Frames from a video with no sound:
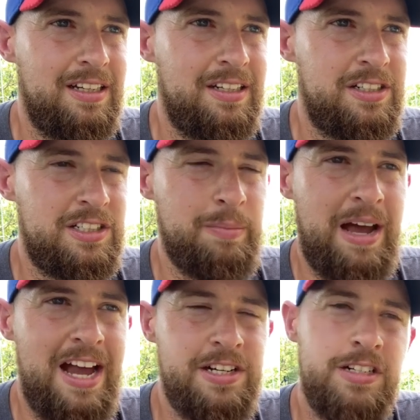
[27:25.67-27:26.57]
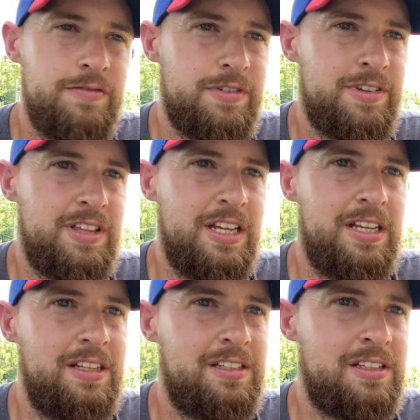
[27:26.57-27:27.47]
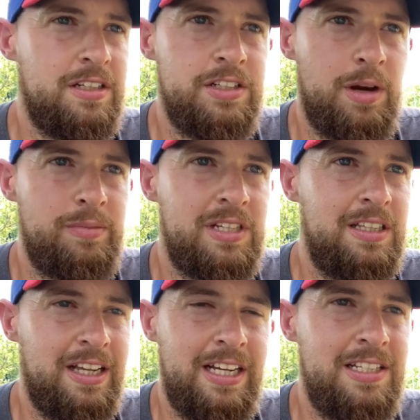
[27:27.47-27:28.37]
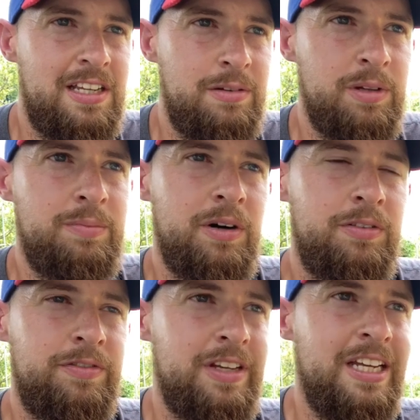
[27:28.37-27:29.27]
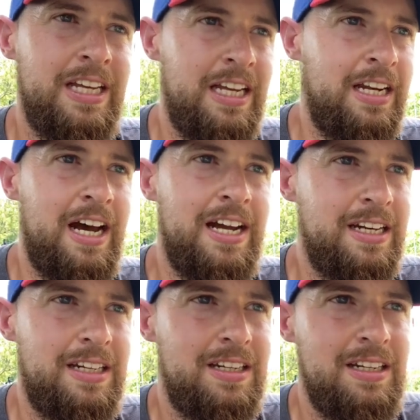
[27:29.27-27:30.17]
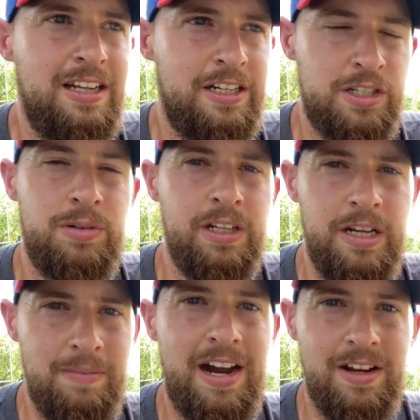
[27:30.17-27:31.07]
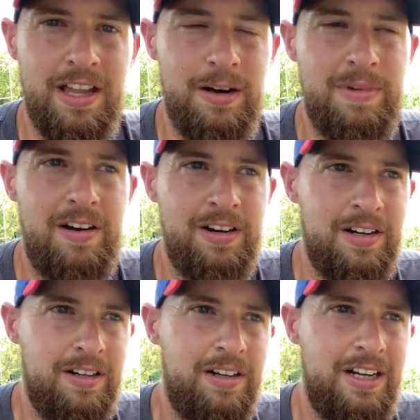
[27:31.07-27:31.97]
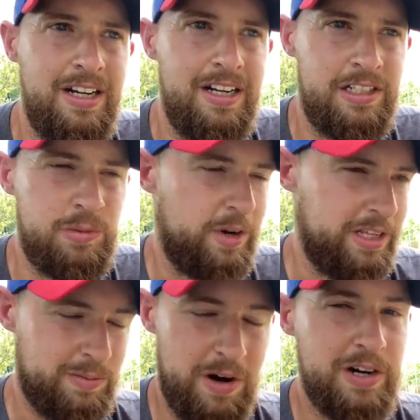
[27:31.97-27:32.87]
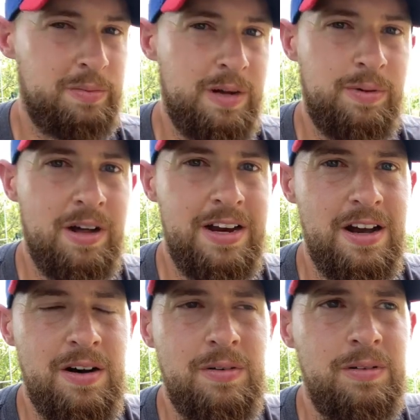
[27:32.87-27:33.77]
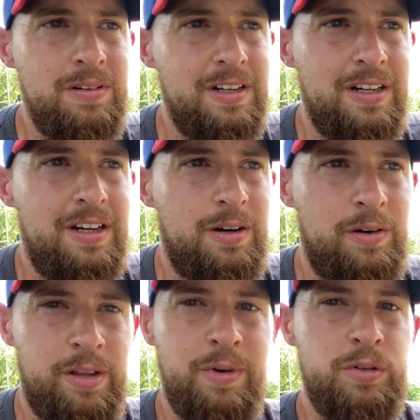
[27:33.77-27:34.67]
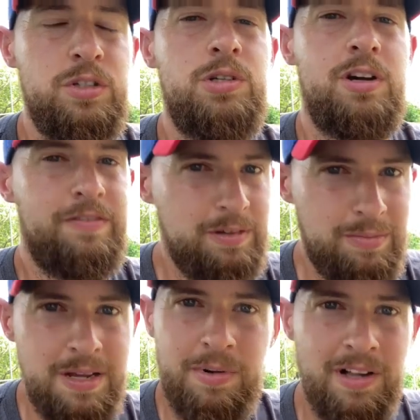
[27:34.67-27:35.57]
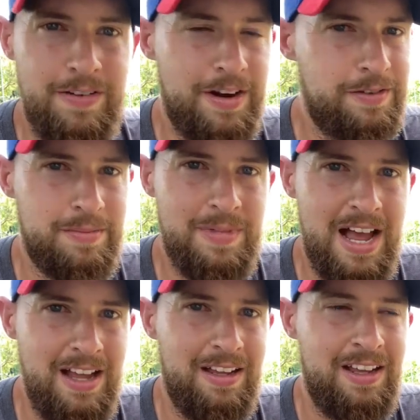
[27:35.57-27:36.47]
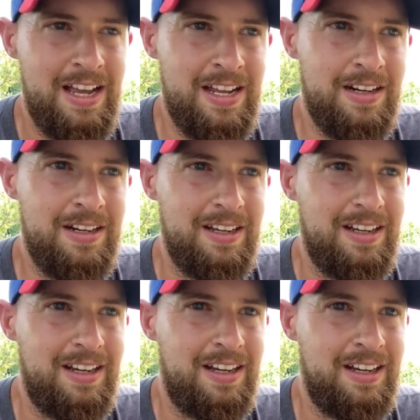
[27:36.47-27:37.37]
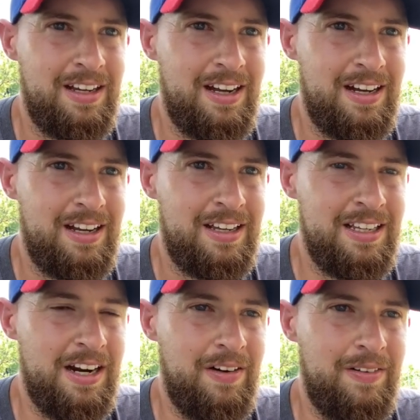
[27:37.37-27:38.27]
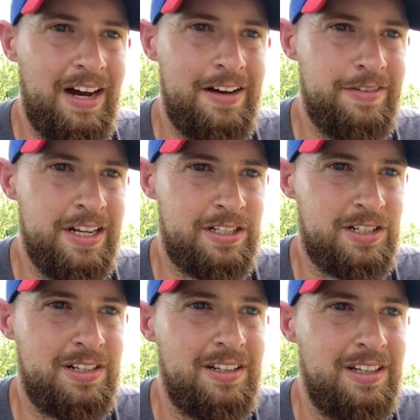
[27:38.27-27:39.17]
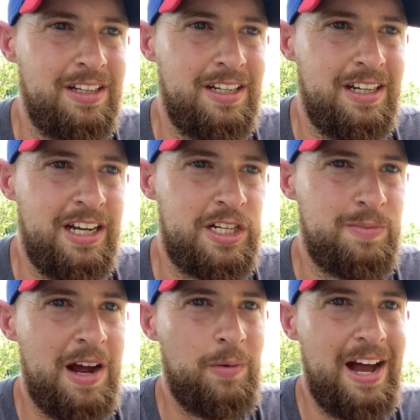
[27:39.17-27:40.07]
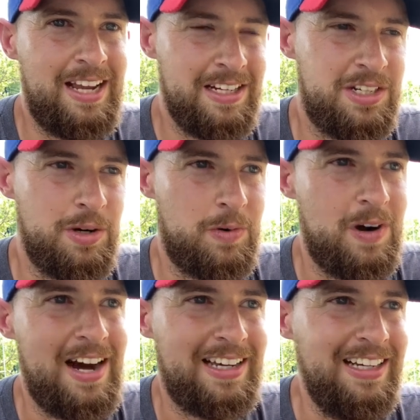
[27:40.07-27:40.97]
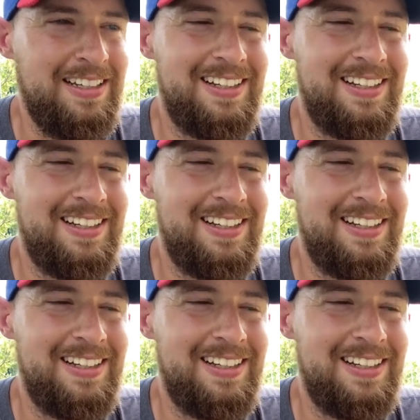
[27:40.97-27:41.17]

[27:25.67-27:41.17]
just a passion for things and jumps in, like I said, with both feet. And I just really admire that about her. She's one of the smartest people I know, one of the most driven people I've ever met. And, you know, I've hitched my wagon to a rocket.